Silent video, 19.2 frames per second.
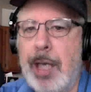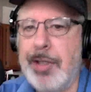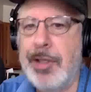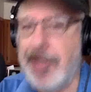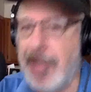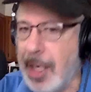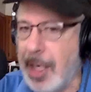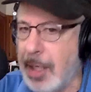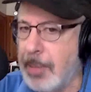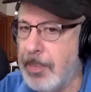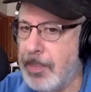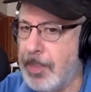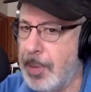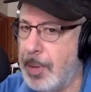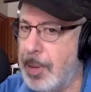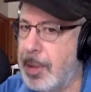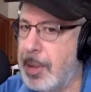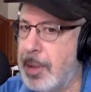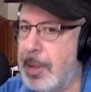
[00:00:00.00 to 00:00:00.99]
a second
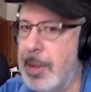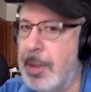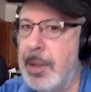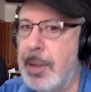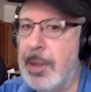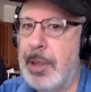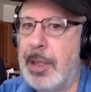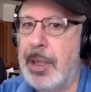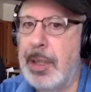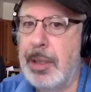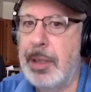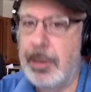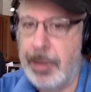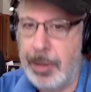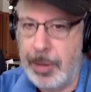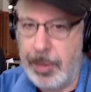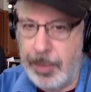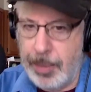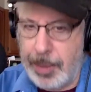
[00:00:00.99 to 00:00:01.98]
book that
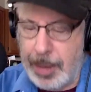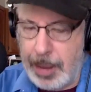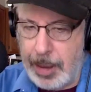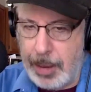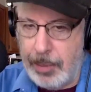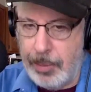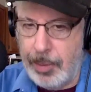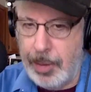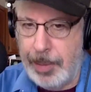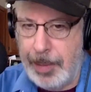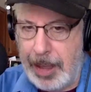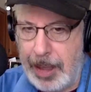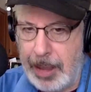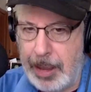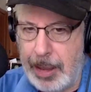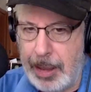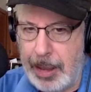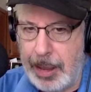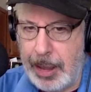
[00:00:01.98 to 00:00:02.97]
you should read
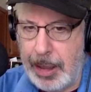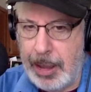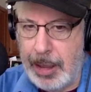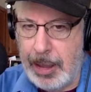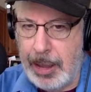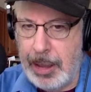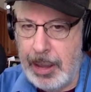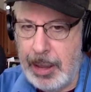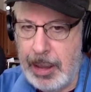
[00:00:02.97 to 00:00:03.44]
repeatedly